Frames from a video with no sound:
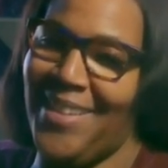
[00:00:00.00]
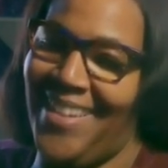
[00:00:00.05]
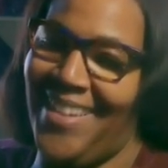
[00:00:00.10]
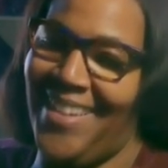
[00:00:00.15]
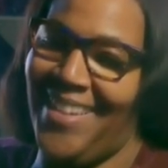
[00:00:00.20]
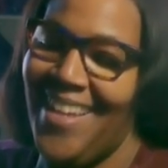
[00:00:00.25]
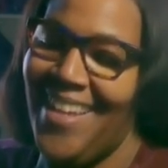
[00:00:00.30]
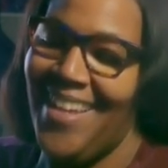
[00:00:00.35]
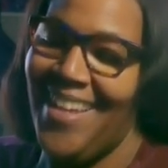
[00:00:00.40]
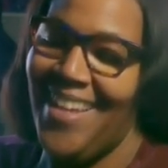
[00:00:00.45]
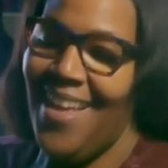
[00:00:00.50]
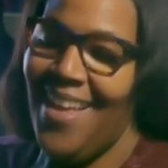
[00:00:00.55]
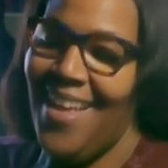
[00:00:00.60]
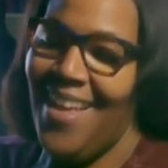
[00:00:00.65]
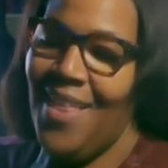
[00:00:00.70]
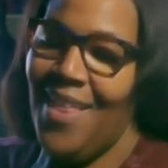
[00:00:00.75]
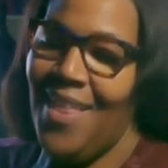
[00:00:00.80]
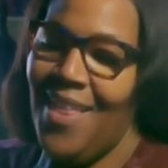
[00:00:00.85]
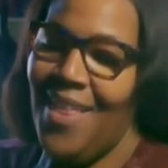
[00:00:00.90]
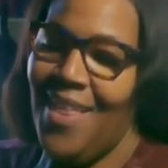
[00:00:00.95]

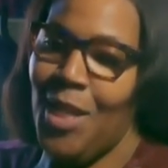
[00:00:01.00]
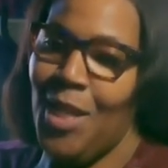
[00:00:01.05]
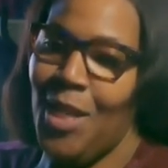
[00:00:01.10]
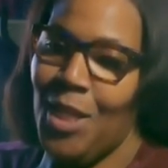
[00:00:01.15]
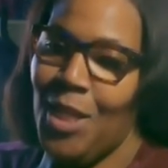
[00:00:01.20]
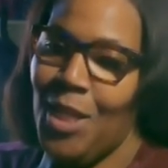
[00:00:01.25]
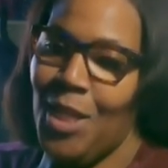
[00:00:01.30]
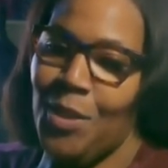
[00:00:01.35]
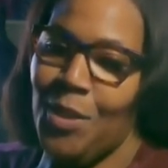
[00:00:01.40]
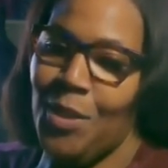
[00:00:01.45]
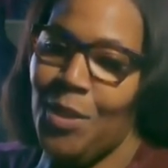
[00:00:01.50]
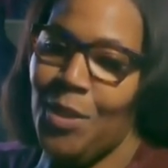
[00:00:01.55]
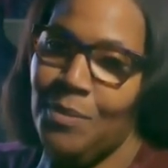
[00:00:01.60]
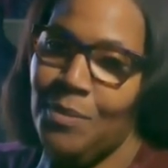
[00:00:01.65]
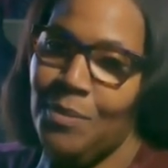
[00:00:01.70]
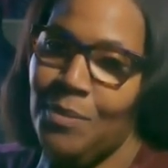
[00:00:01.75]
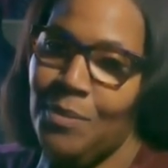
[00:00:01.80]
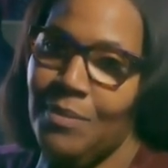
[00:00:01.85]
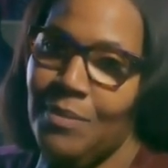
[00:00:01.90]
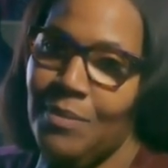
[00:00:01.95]

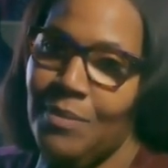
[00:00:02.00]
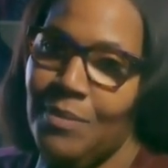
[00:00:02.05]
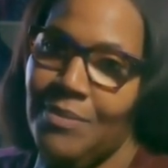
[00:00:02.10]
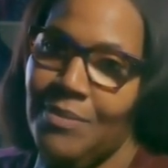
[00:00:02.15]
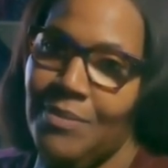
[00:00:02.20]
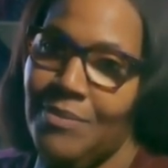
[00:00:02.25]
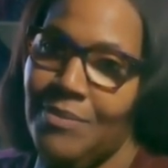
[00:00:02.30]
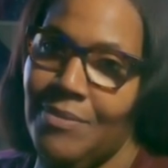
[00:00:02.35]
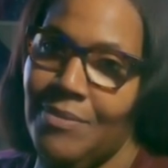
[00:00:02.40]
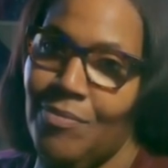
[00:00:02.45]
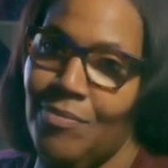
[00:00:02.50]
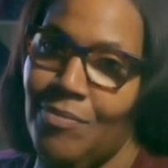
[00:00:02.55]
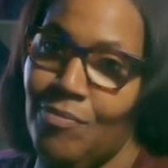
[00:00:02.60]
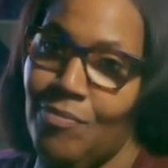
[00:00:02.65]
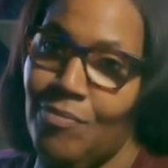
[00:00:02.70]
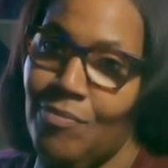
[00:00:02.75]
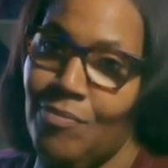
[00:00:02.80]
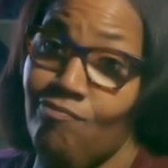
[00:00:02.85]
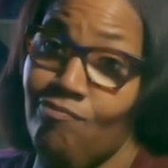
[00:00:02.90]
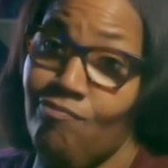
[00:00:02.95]

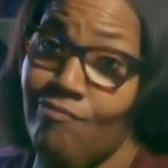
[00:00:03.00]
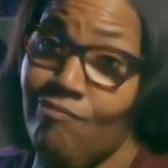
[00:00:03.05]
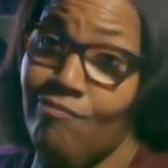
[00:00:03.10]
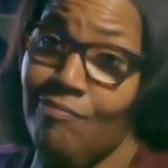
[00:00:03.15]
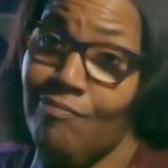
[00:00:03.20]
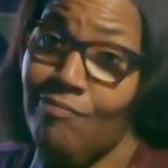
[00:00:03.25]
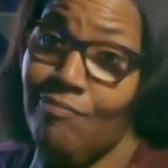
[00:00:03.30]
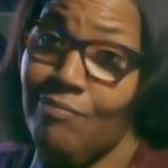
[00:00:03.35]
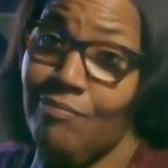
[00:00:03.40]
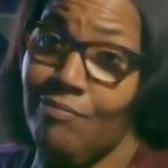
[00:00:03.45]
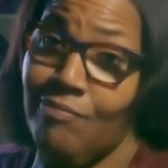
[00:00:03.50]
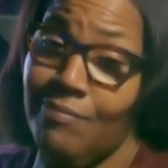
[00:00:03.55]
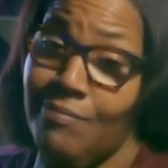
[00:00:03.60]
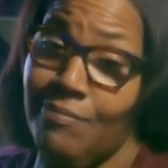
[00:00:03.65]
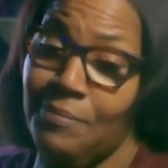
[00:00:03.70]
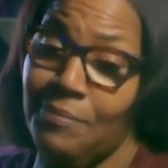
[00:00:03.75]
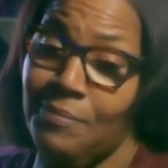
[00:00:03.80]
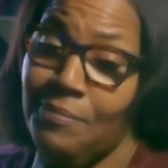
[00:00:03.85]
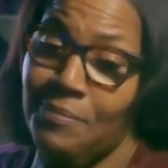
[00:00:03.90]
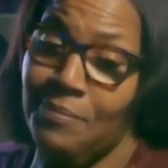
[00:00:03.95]

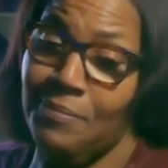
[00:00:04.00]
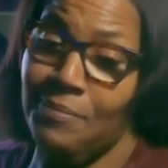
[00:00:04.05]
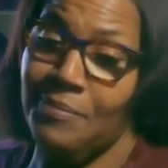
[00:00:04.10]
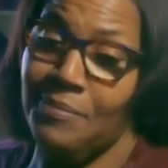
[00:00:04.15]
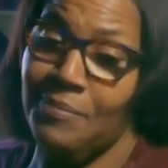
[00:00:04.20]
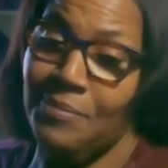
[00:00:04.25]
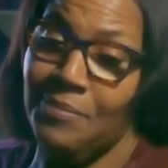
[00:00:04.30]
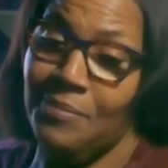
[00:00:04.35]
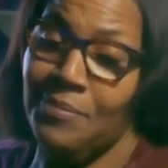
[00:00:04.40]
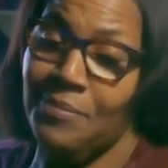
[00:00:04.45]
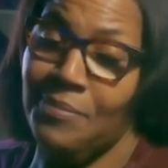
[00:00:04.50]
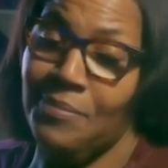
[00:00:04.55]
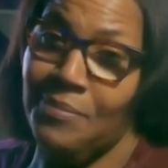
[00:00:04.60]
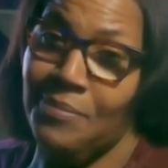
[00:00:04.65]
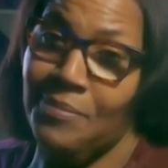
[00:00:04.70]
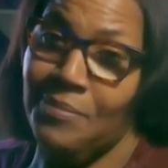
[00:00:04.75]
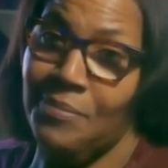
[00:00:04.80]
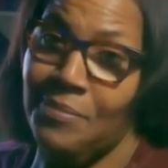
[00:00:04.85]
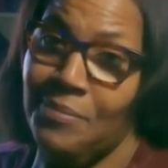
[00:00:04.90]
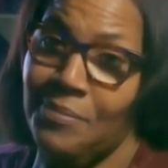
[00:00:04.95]

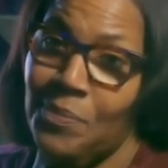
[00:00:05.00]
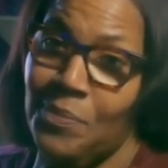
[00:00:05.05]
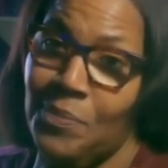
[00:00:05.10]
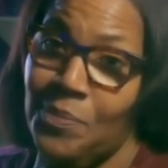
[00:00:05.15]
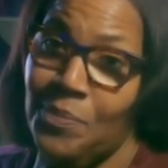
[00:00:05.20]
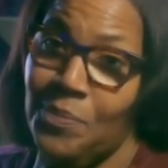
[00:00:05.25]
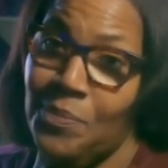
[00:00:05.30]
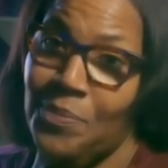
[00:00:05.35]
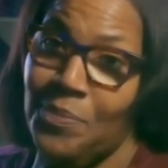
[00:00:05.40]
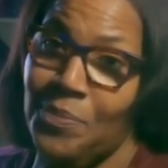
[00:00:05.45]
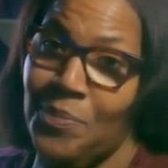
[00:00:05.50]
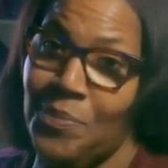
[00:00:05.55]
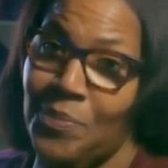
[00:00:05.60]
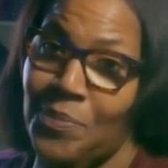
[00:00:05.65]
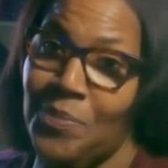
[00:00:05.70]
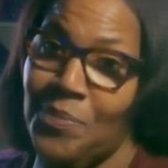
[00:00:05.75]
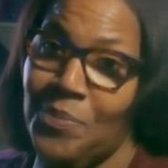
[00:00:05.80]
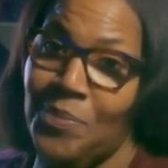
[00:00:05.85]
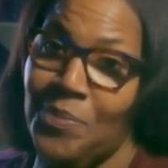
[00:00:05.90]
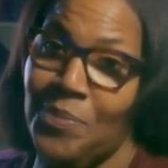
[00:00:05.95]

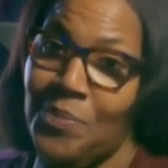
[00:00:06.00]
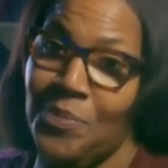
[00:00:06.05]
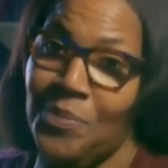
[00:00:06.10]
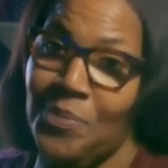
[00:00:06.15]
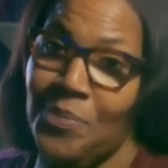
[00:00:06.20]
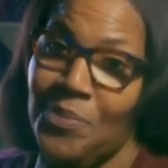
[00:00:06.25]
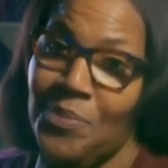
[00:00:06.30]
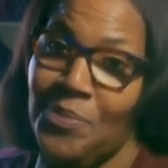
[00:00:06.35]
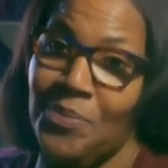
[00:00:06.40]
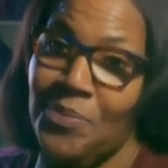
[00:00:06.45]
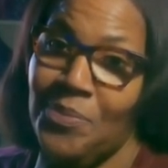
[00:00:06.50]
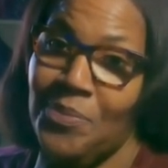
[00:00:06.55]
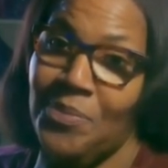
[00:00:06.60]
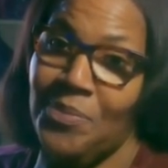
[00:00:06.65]
This person isn't speaking.